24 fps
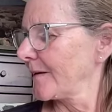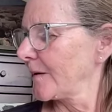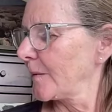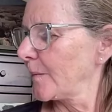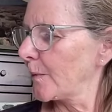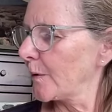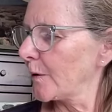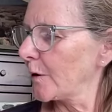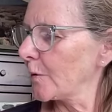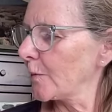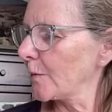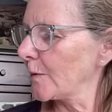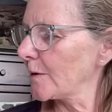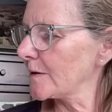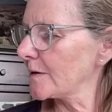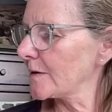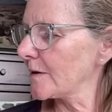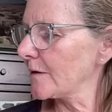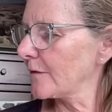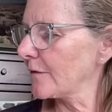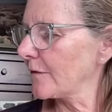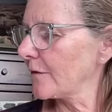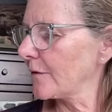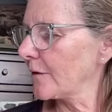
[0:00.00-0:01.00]
The purpose
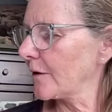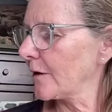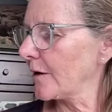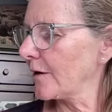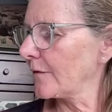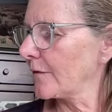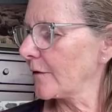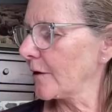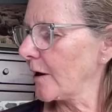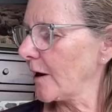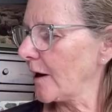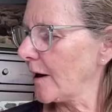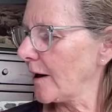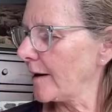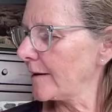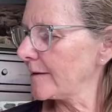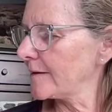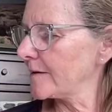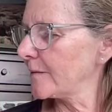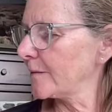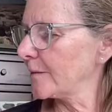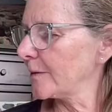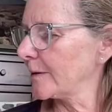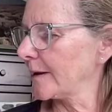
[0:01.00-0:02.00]
of
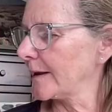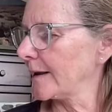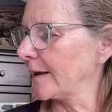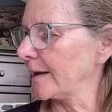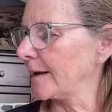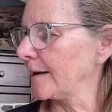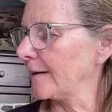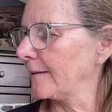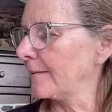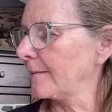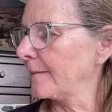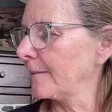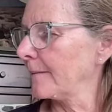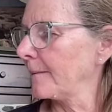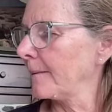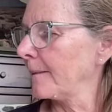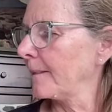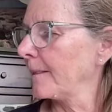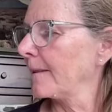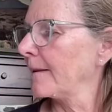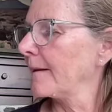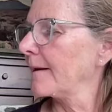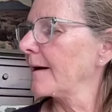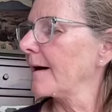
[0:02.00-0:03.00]
contemplating
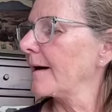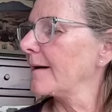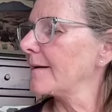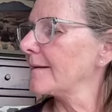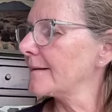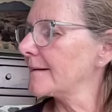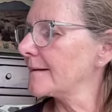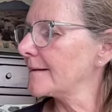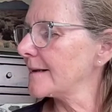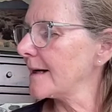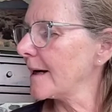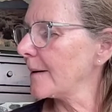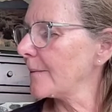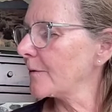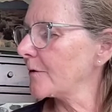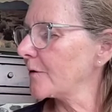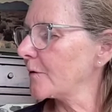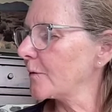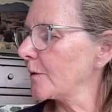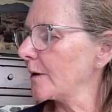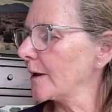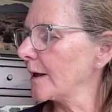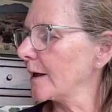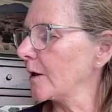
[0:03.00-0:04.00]
a step
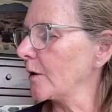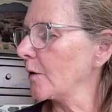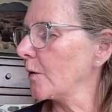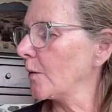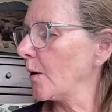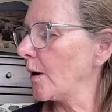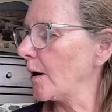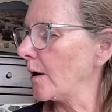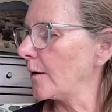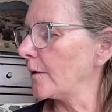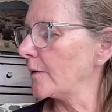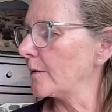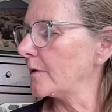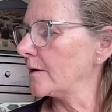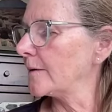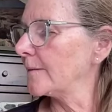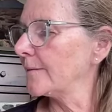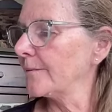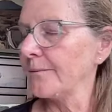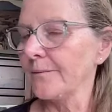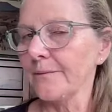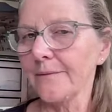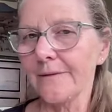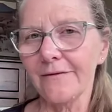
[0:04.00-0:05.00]
three quote,
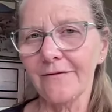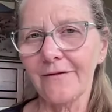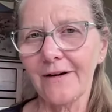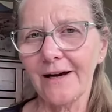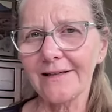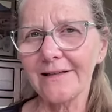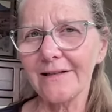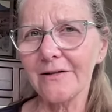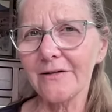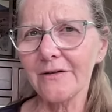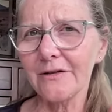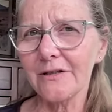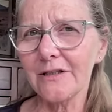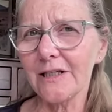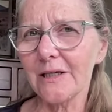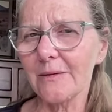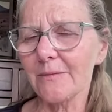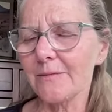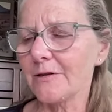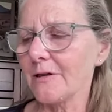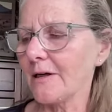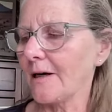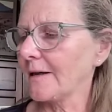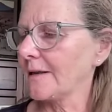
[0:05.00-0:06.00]
in fact, here's the
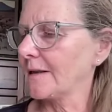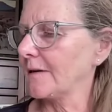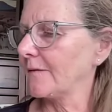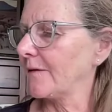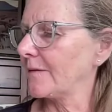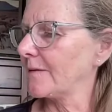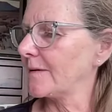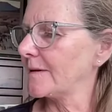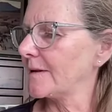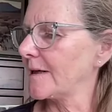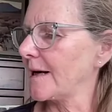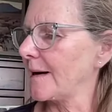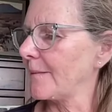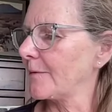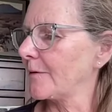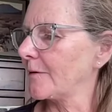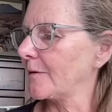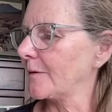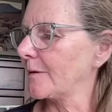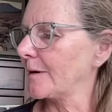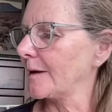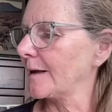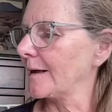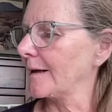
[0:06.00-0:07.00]
objective of step
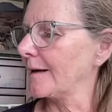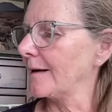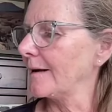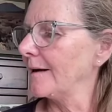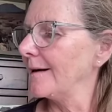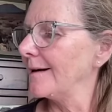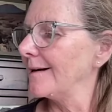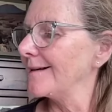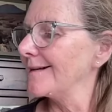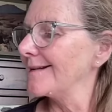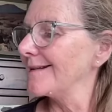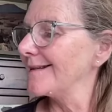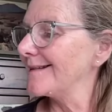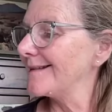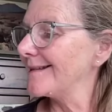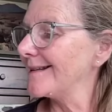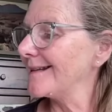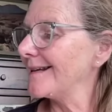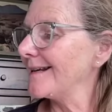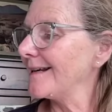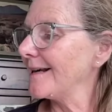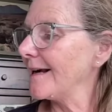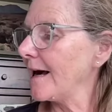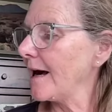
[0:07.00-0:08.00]
three,
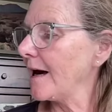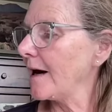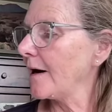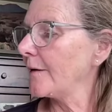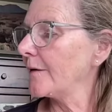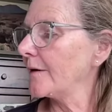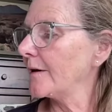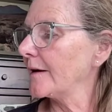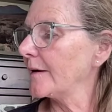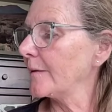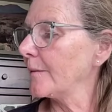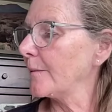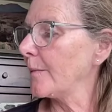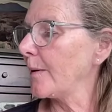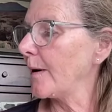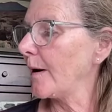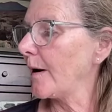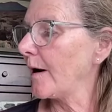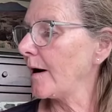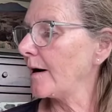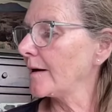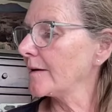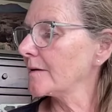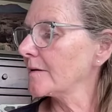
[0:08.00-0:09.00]
see how the
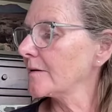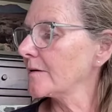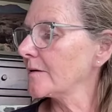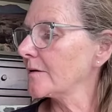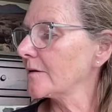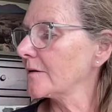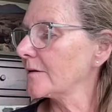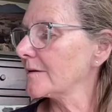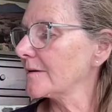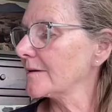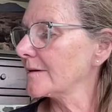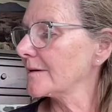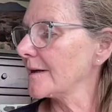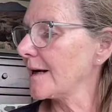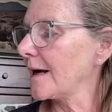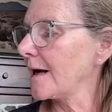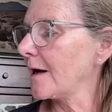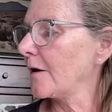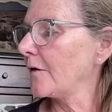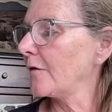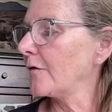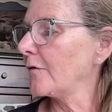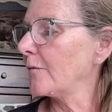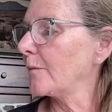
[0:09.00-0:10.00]
imposter
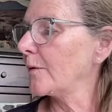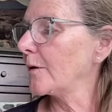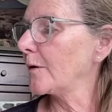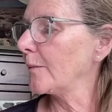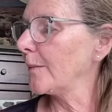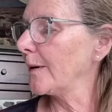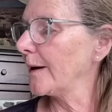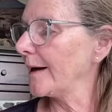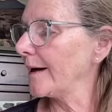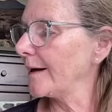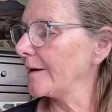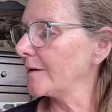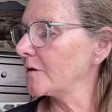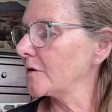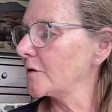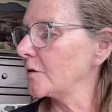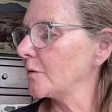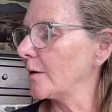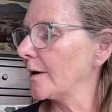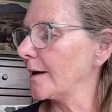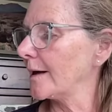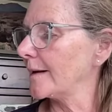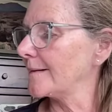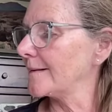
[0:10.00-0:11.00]
self
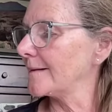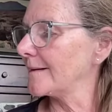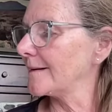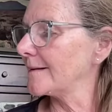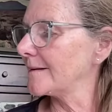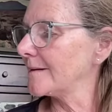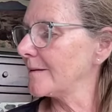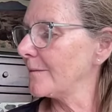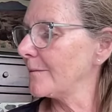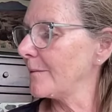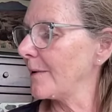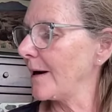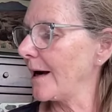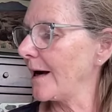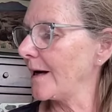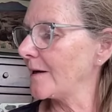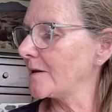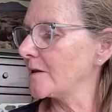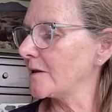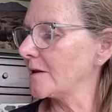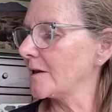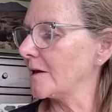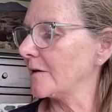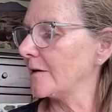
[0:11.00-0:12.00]
perpetuates its
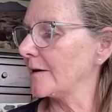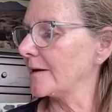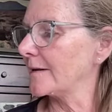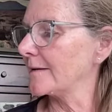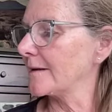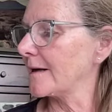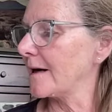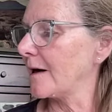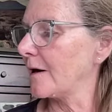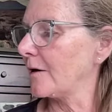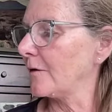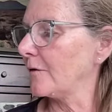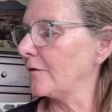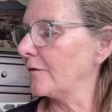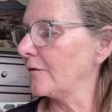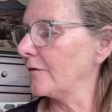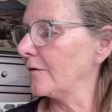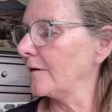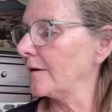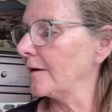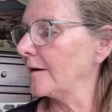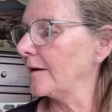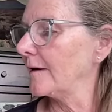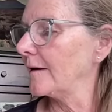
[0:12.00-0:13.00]
imaginary self
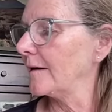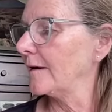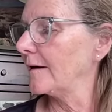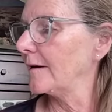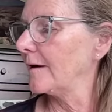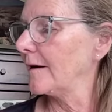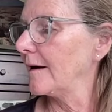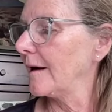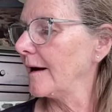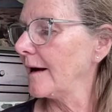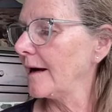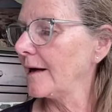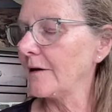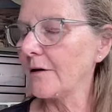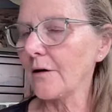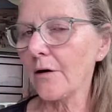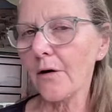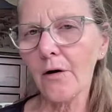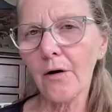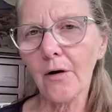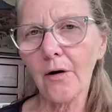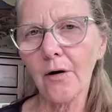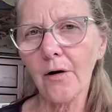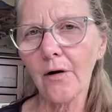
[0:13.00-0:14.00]
and
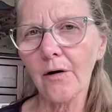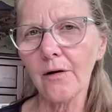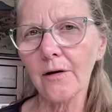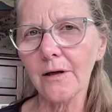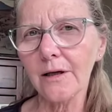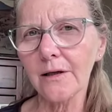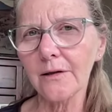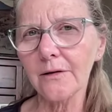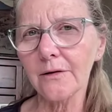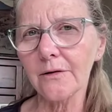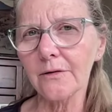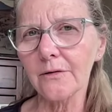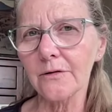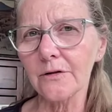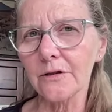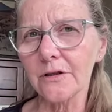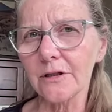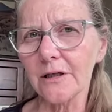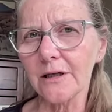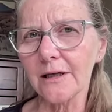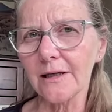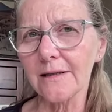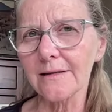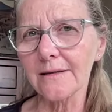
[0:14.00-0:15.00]
all
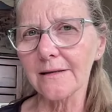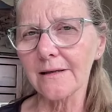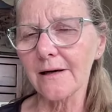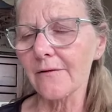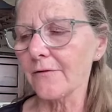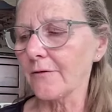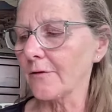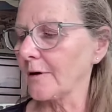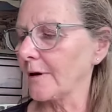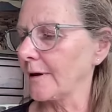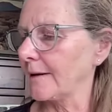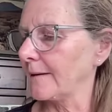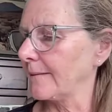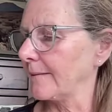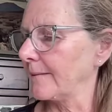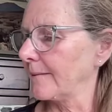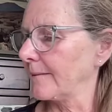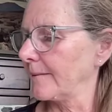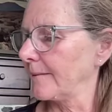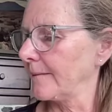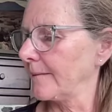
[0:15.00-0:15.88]
illusion and suffering.